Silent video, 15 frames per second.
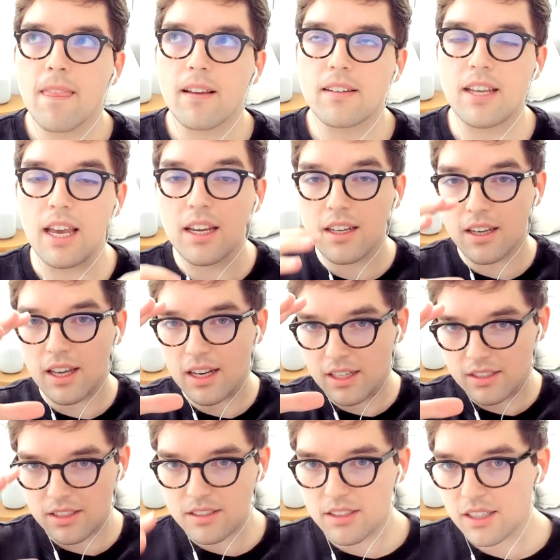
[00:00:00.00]
take an
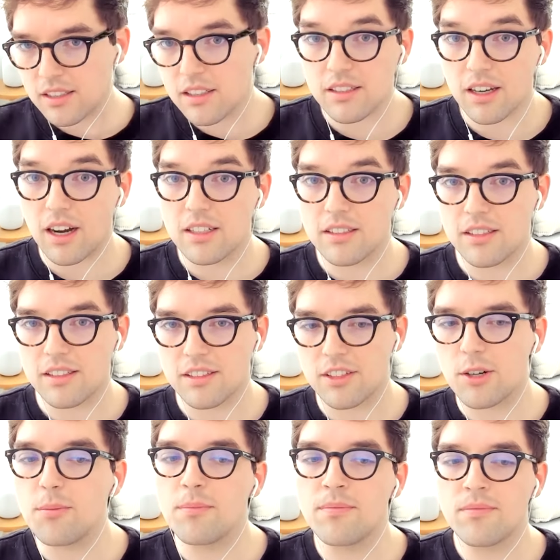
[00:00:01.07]
existing design
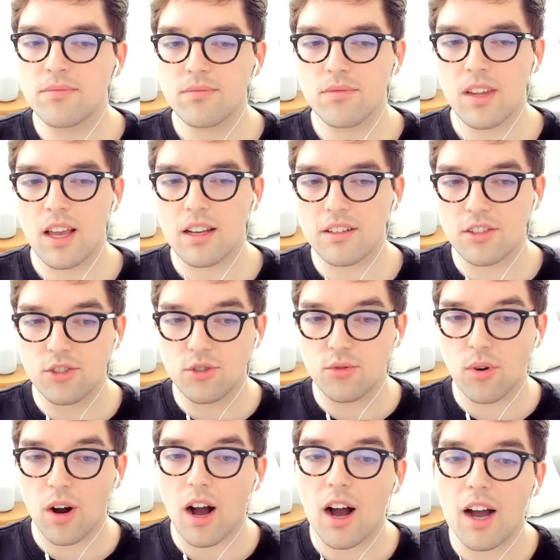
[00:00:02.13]
system and
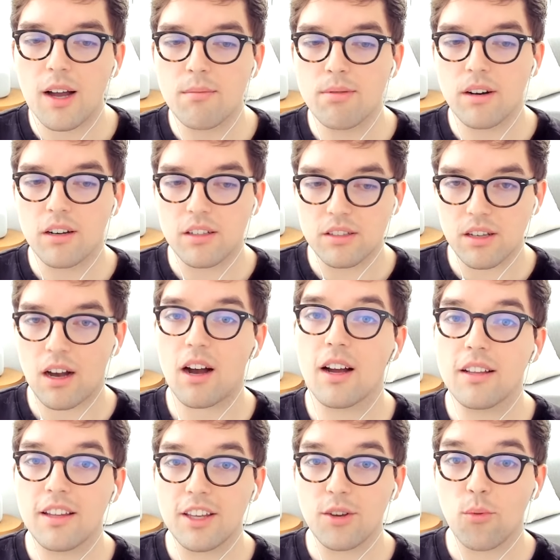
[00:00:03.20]
describe a
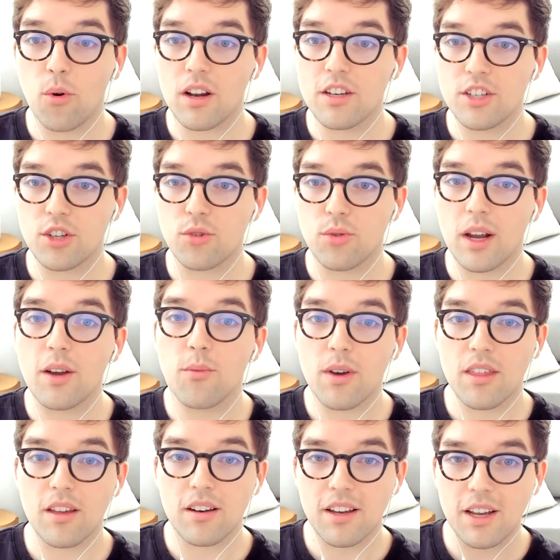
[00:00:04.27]
design that you wanted to create
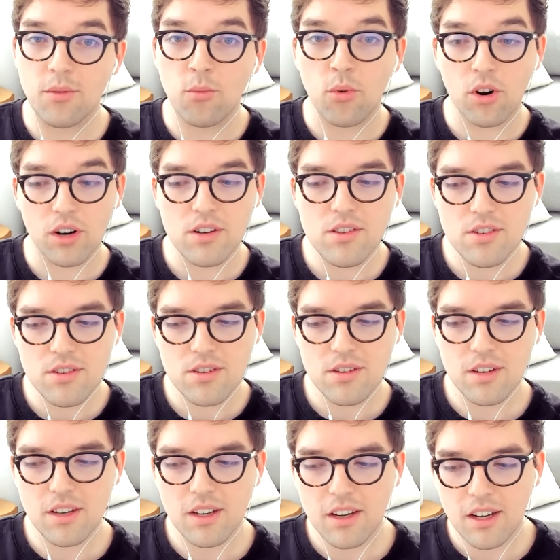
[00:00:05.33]
with it in words,
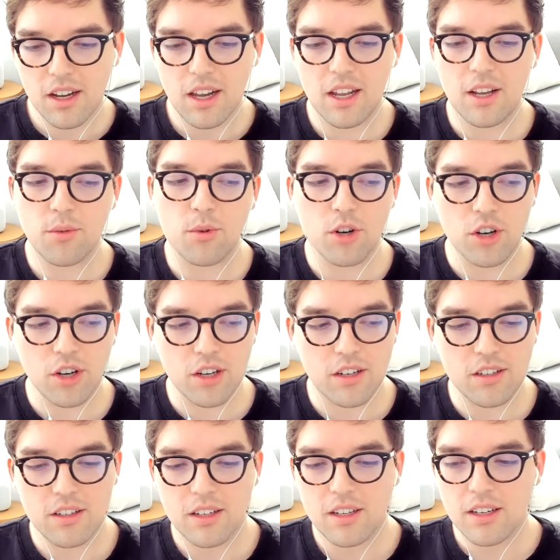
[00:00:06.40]
and it
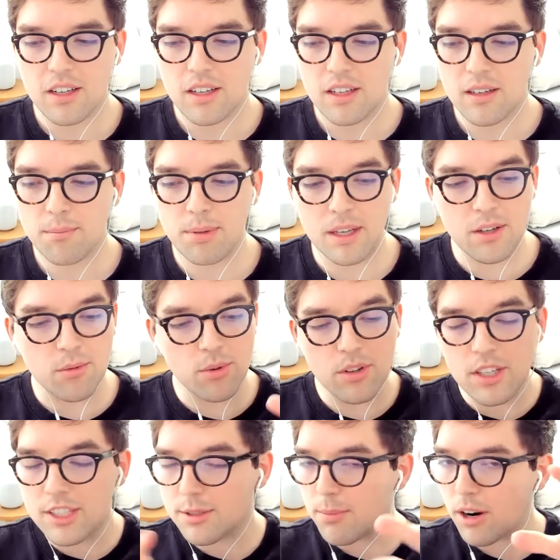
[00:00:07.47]
would be
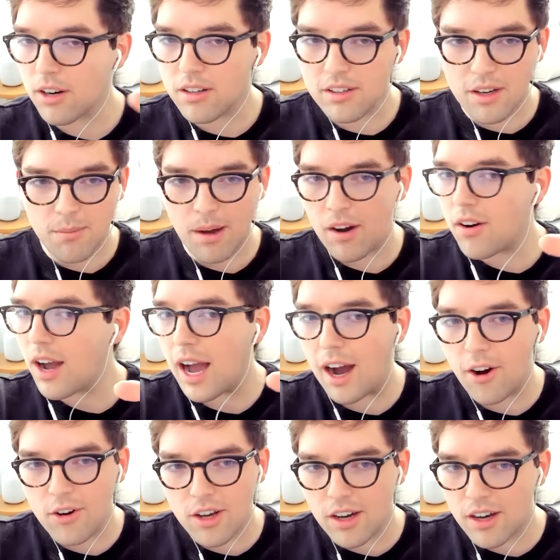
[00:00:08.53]
really smart about
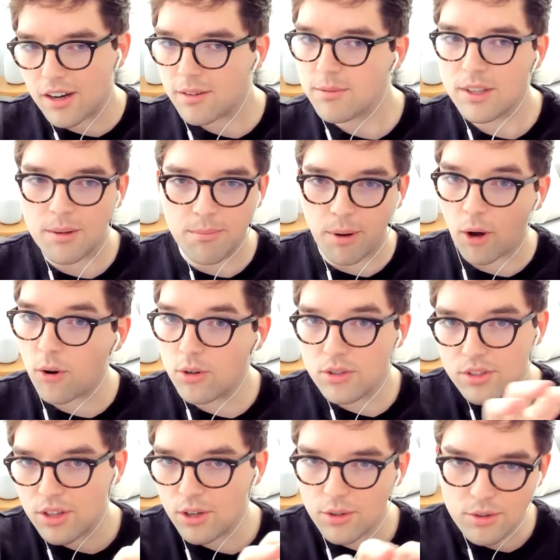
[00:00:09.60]
how to
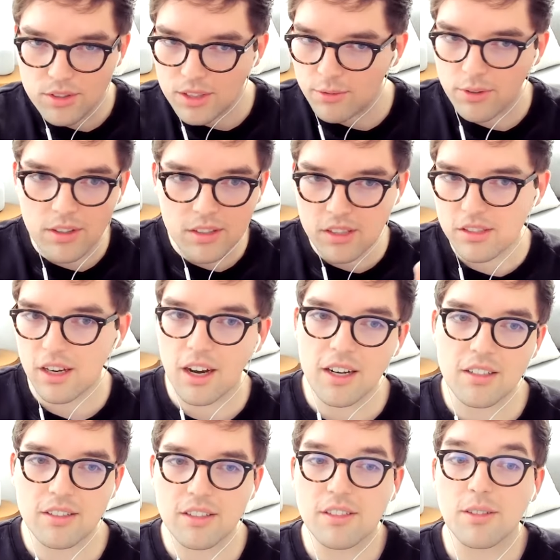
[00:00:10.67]
compose those different
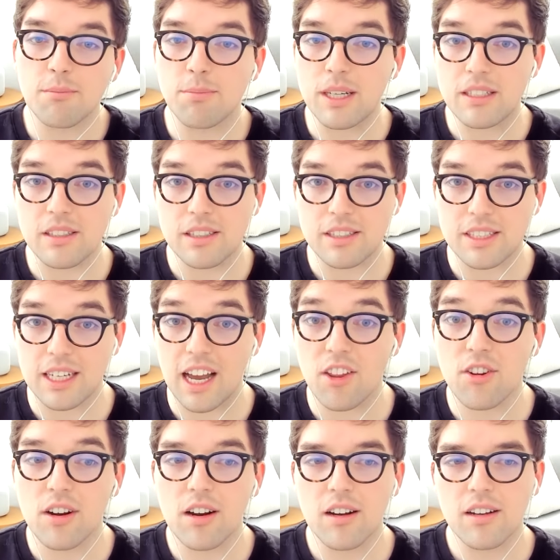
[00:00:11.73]
design system pieces together